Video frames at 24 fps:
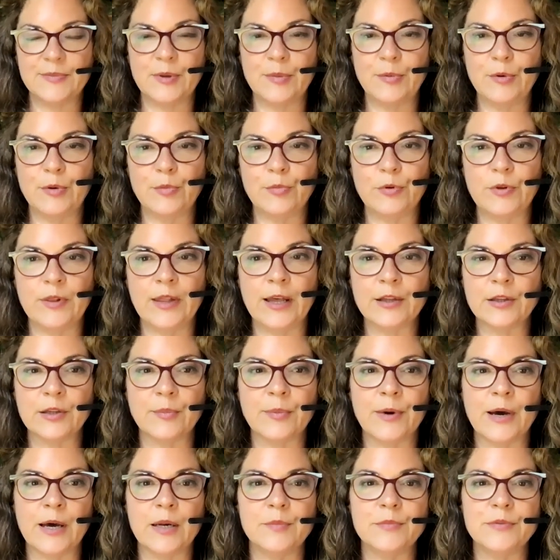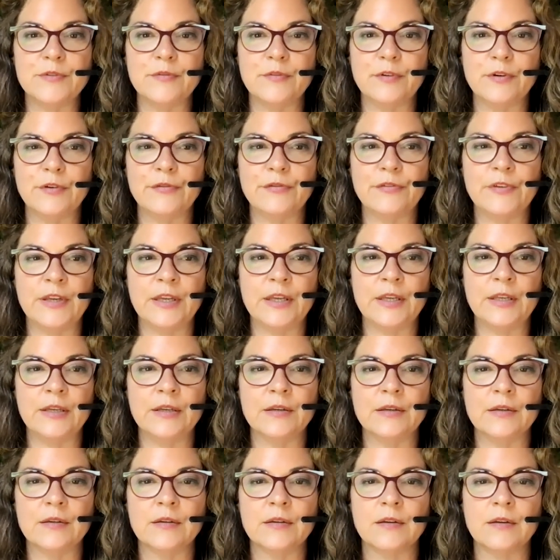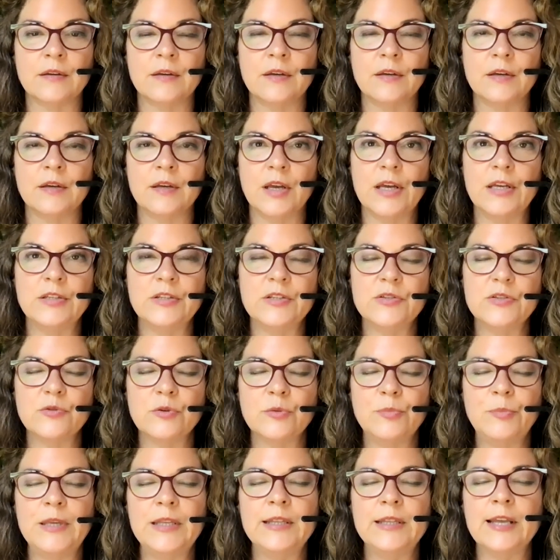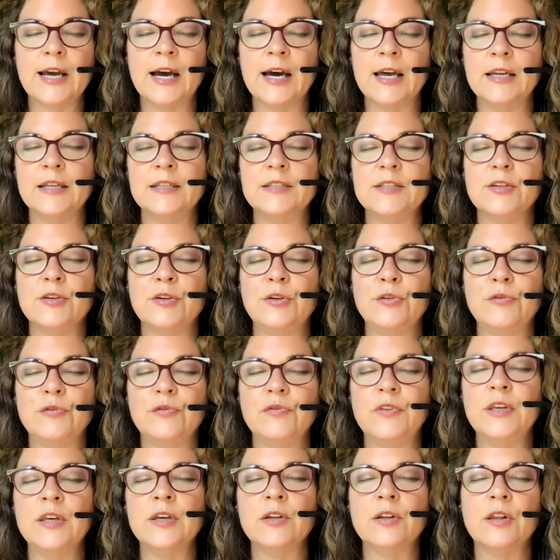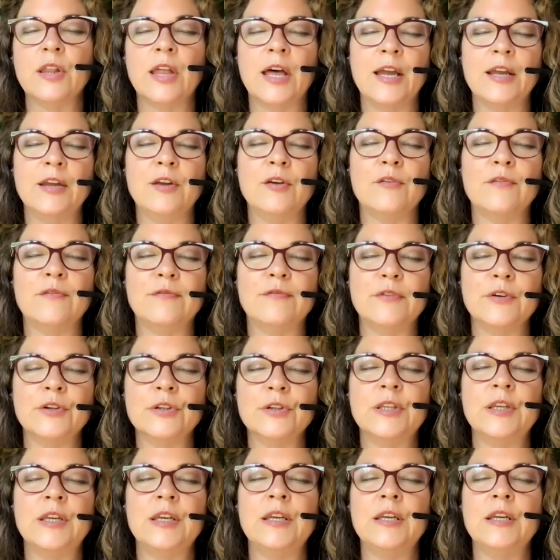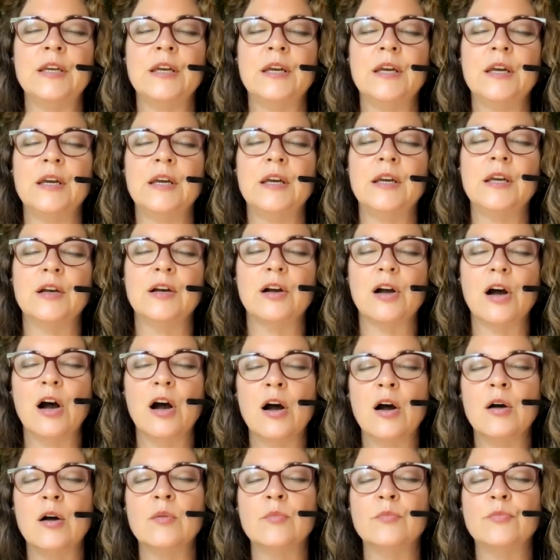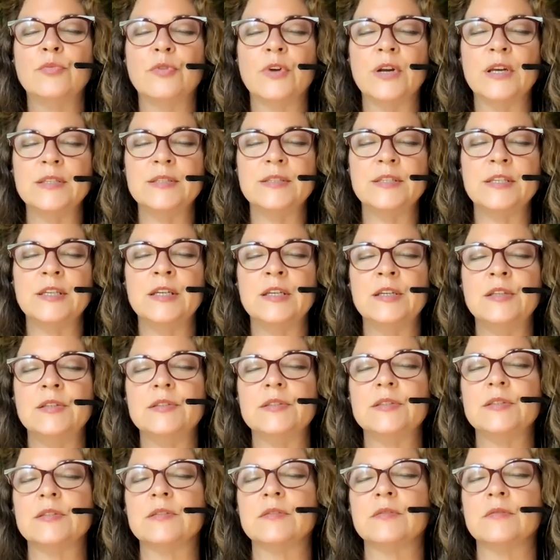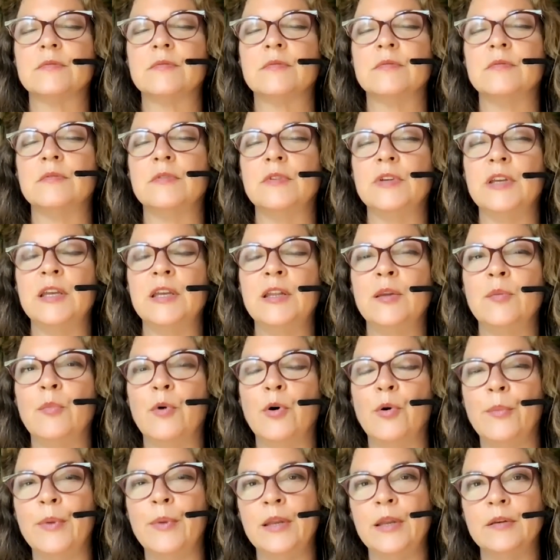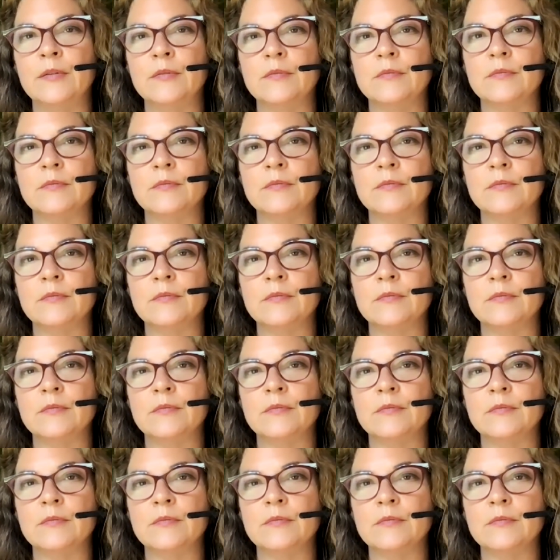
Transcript: Maybe you breathe out the bottoms of your feet. And just repeat that until you feel like you're fully calm, present in the moment.